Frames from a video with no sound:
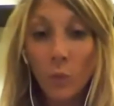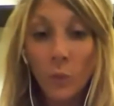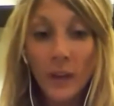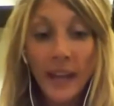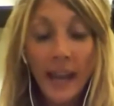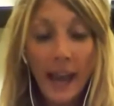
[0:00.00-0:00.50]

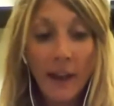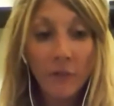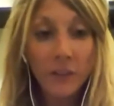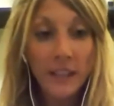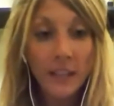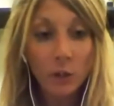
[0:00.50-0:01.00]
we
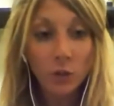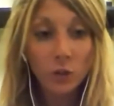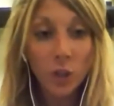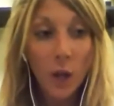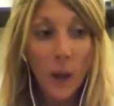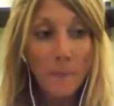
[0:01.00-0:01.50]
have guilt
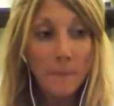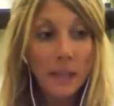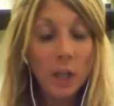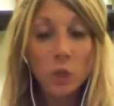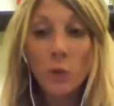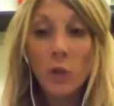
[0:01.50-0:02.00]

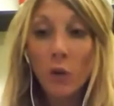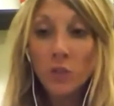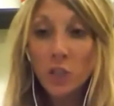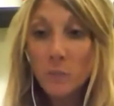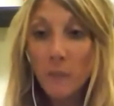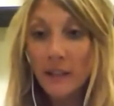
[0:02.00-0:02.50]
because we don't
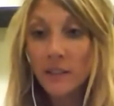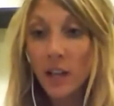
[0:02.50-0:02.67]
spend